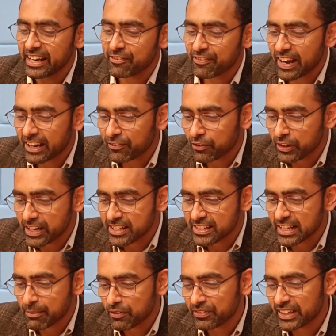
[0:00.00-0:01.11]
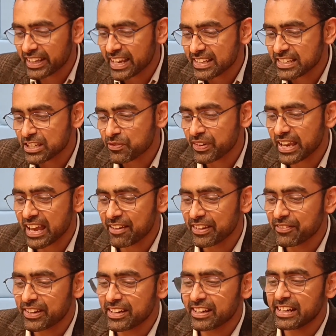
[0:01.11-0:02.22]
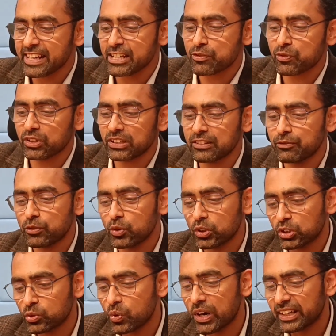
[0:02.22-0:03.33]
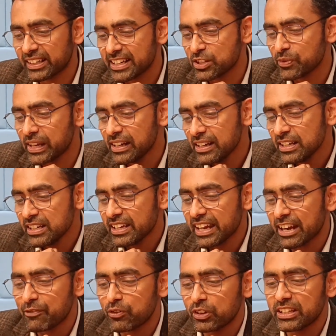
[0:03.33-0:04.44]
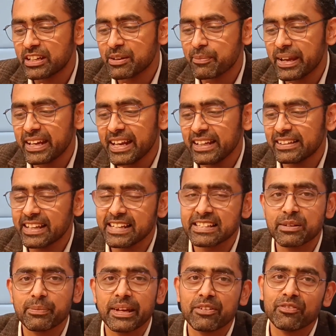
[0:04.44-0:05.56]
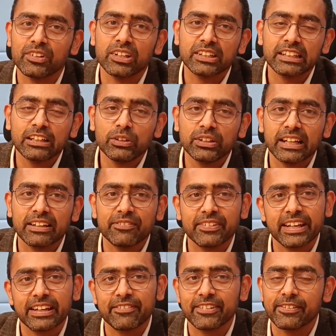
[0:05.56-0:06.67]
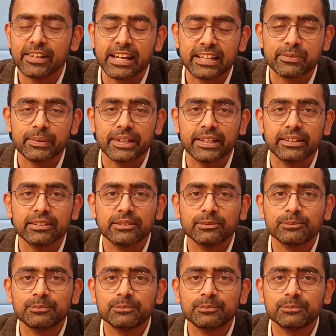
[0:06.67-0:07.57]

In fact, in some of the cases, we have even released for the fourth quarter as well. And for the remaining things are being worked out, and we will expedite.